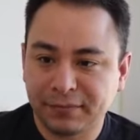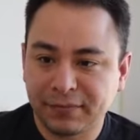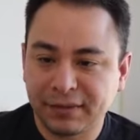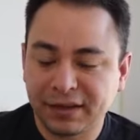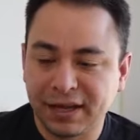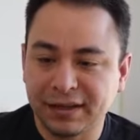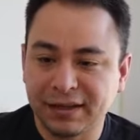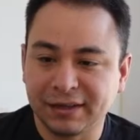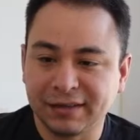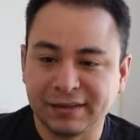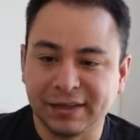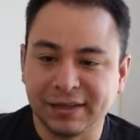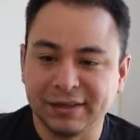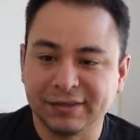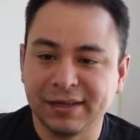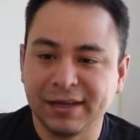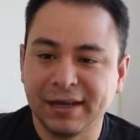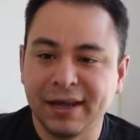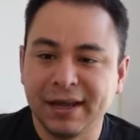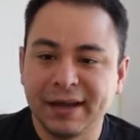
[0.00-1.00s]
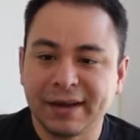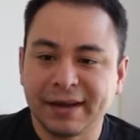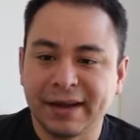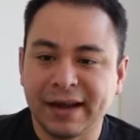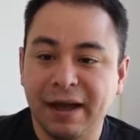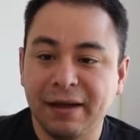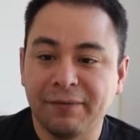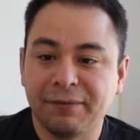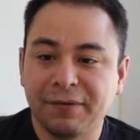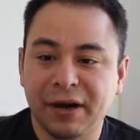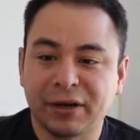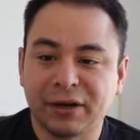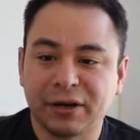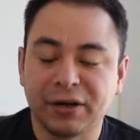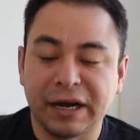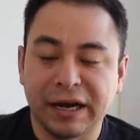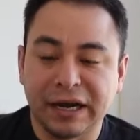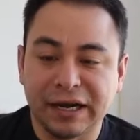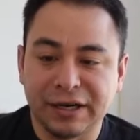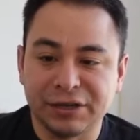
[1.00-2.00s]
that says campfire
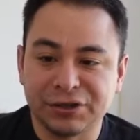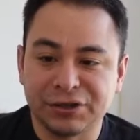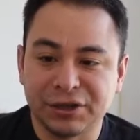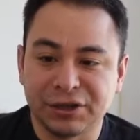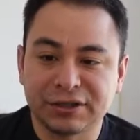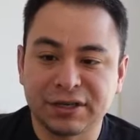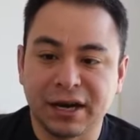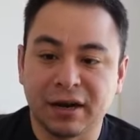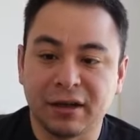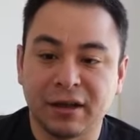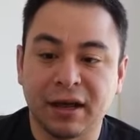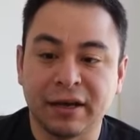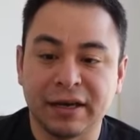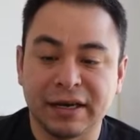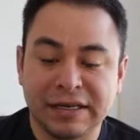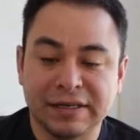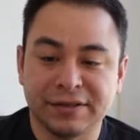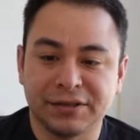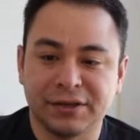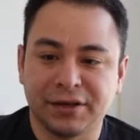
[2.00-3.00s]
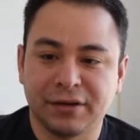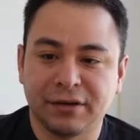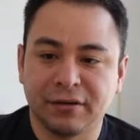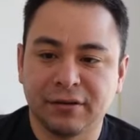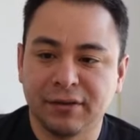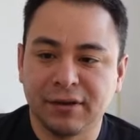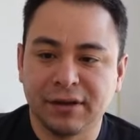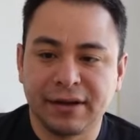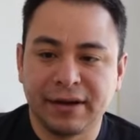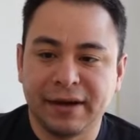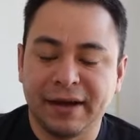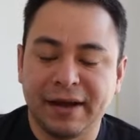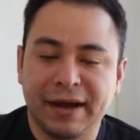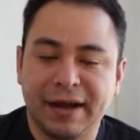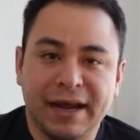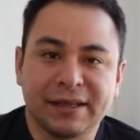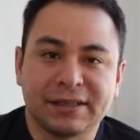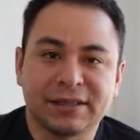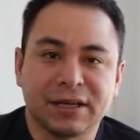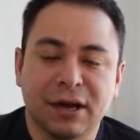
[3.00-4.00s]
cooking just got a lot easier,
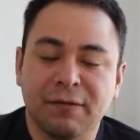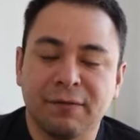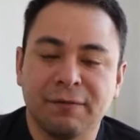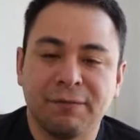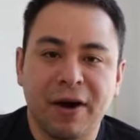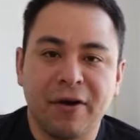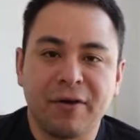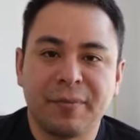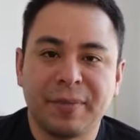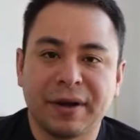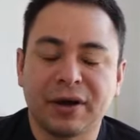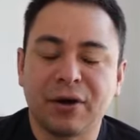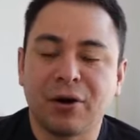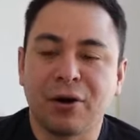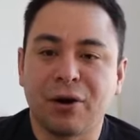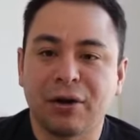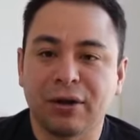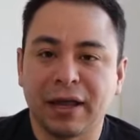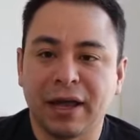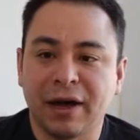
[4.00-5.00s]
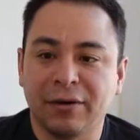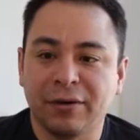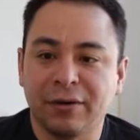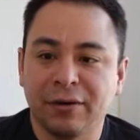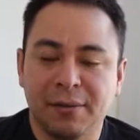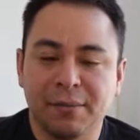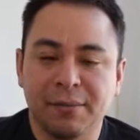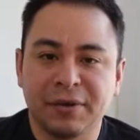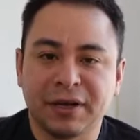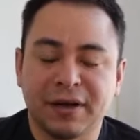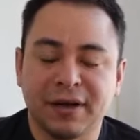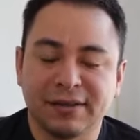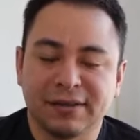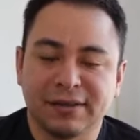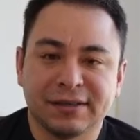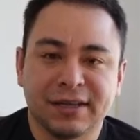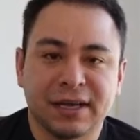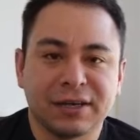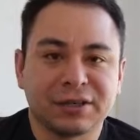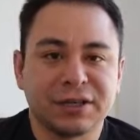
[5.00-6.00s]
it's a very big call out because
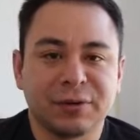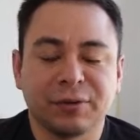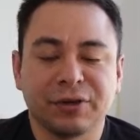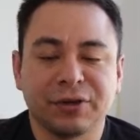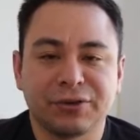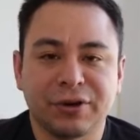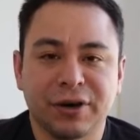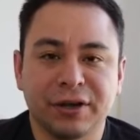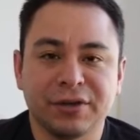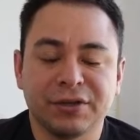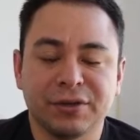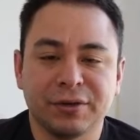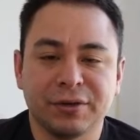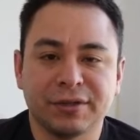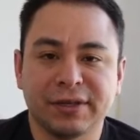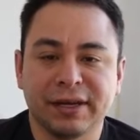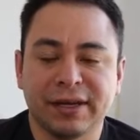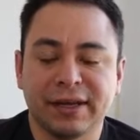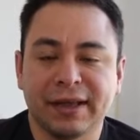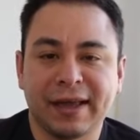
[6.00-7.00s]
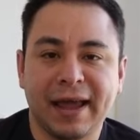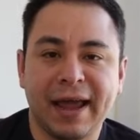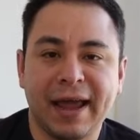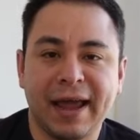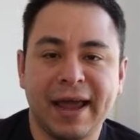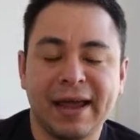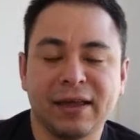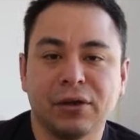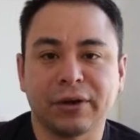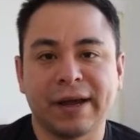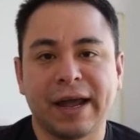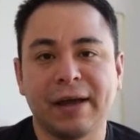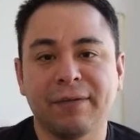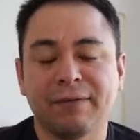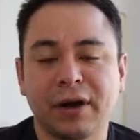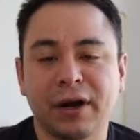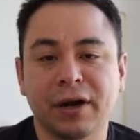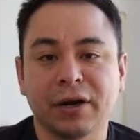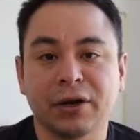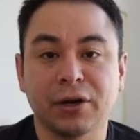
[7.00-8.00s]
essentially what they're trying to do is saying like, hey, look,
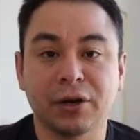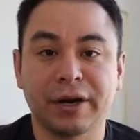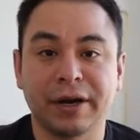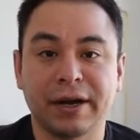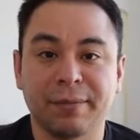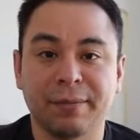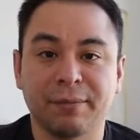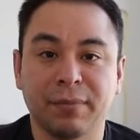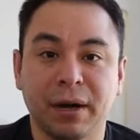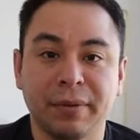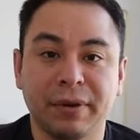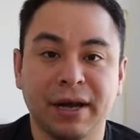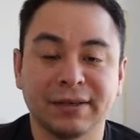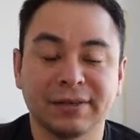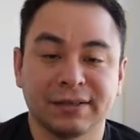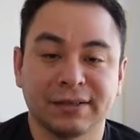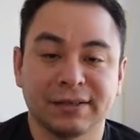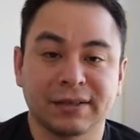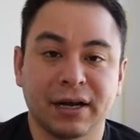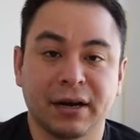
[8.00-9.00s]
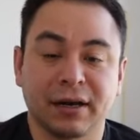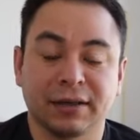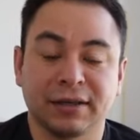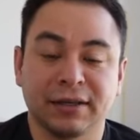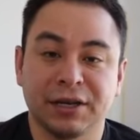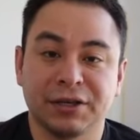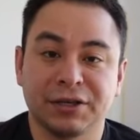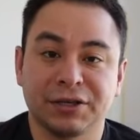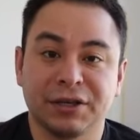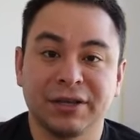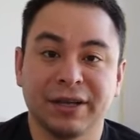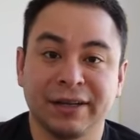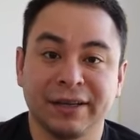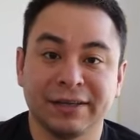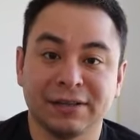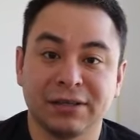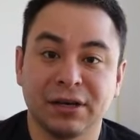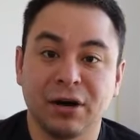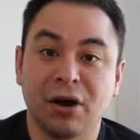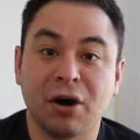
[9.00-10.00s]
campfire cooking probably has this connotation that
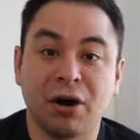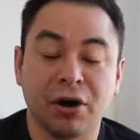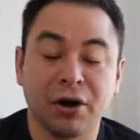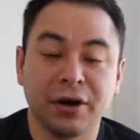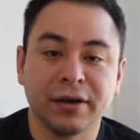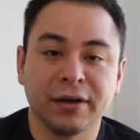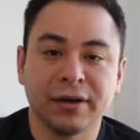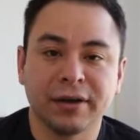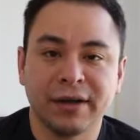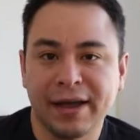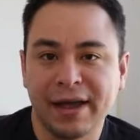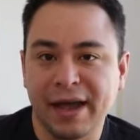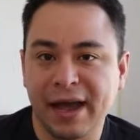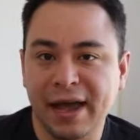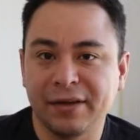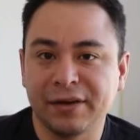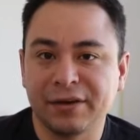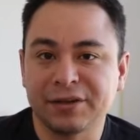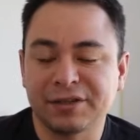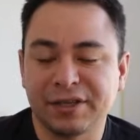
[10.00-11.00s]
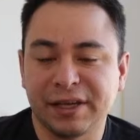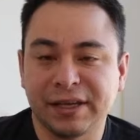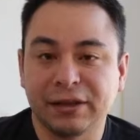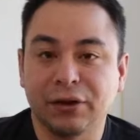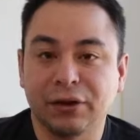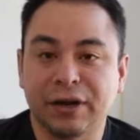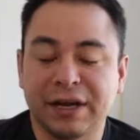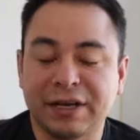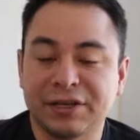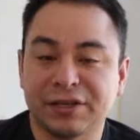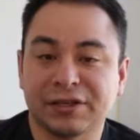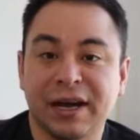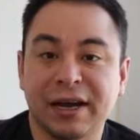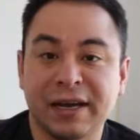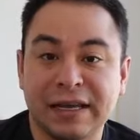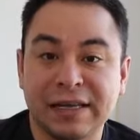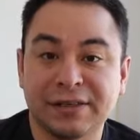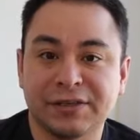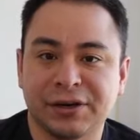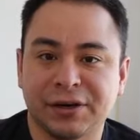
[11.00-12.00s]
it's hard, and they're saying, look, it just got
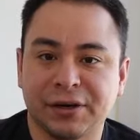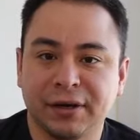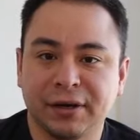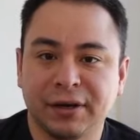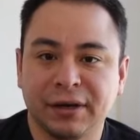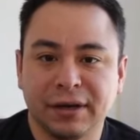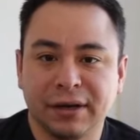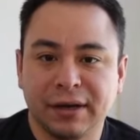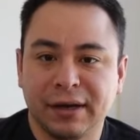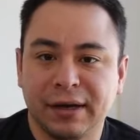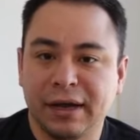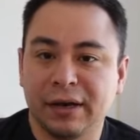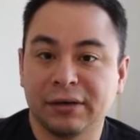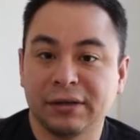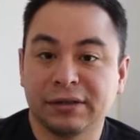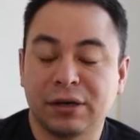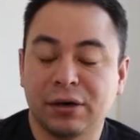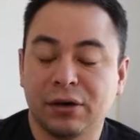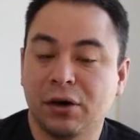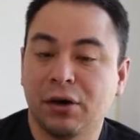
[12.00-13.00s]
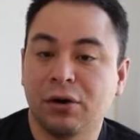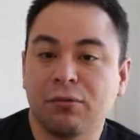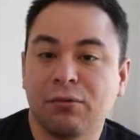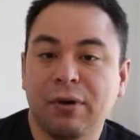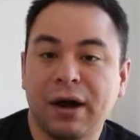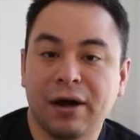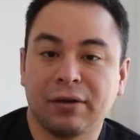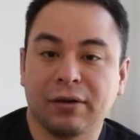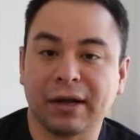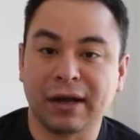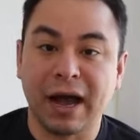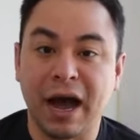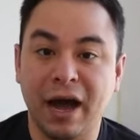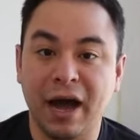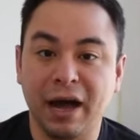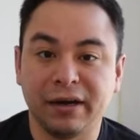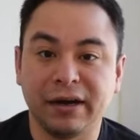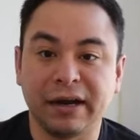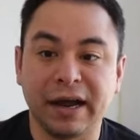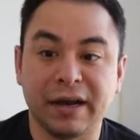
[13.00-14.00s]
easier. And it's like, oh wow, like how
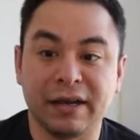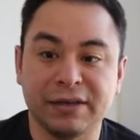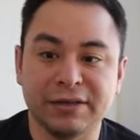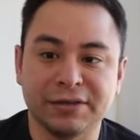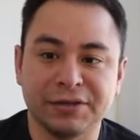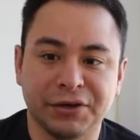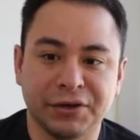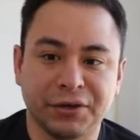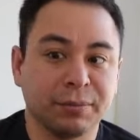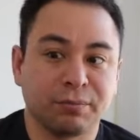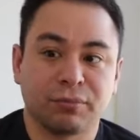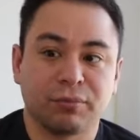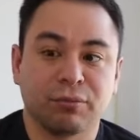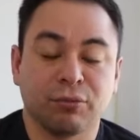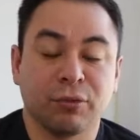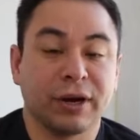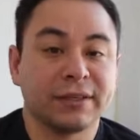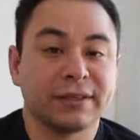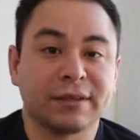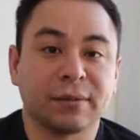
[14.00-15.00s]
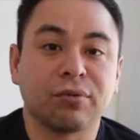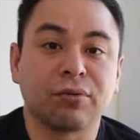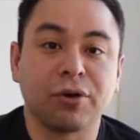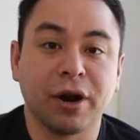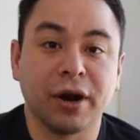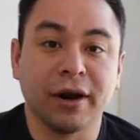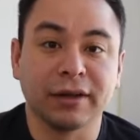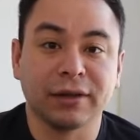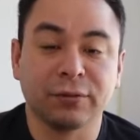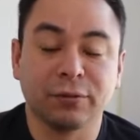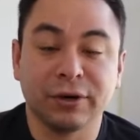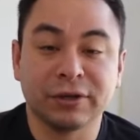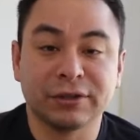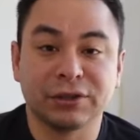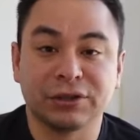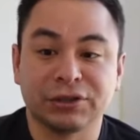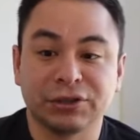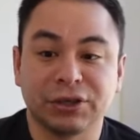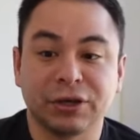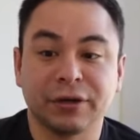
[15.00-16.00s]
did it get easier? What is their product? What is
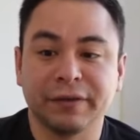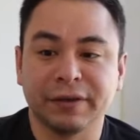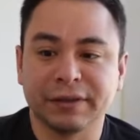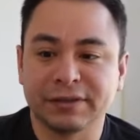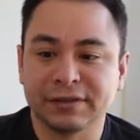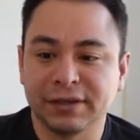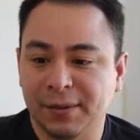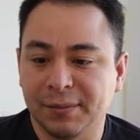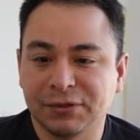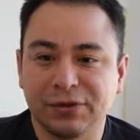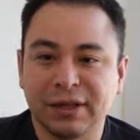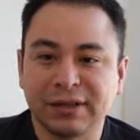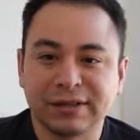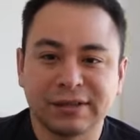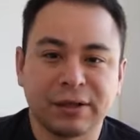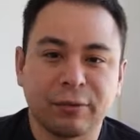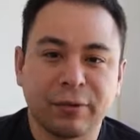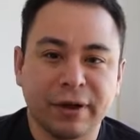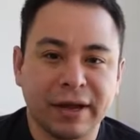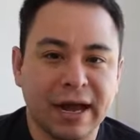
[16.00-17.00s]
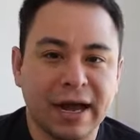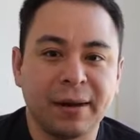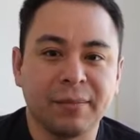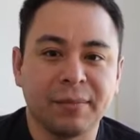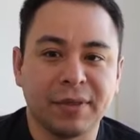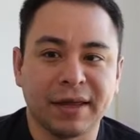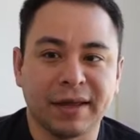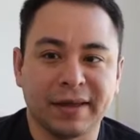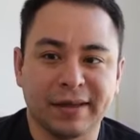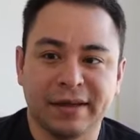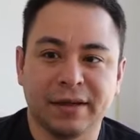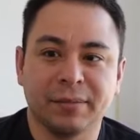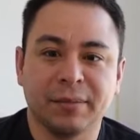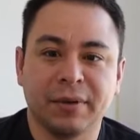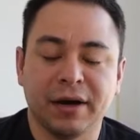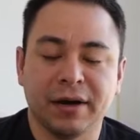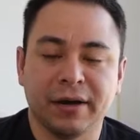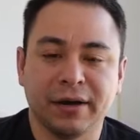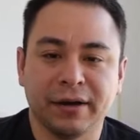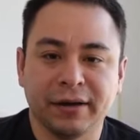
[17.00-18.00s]
their service? So that's the way I'm thinking
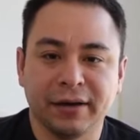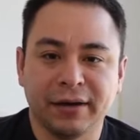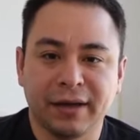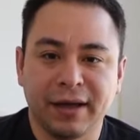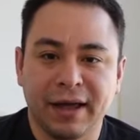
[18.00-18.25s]
about it.